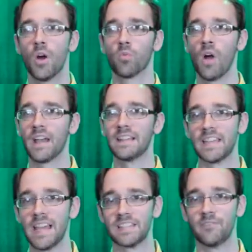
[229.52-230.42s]
Ronnie
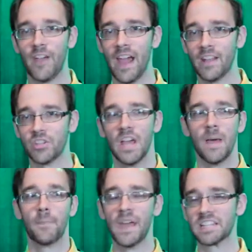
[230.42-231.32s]
takes advantage,
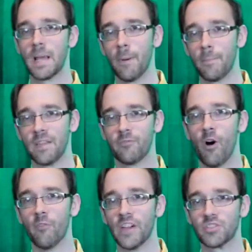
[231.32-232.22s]
picks up a
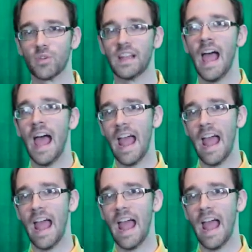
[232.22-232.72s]
pinfall victory,